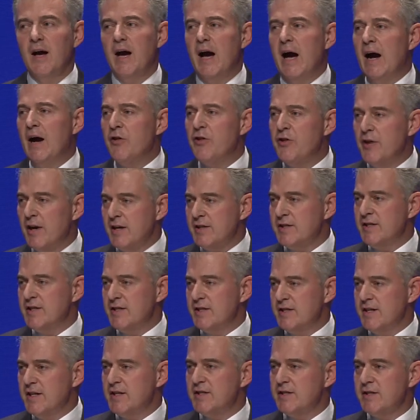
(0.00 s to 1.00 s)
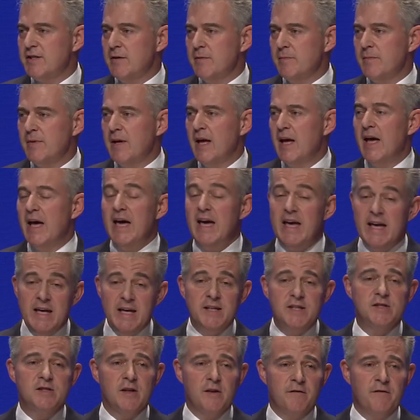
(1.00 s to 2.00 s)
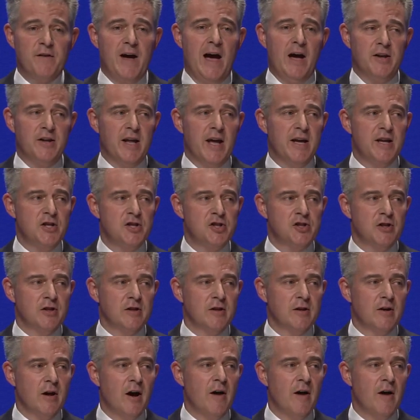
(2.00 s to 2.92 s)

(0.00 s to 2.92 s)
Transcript: Our justice system is the foundation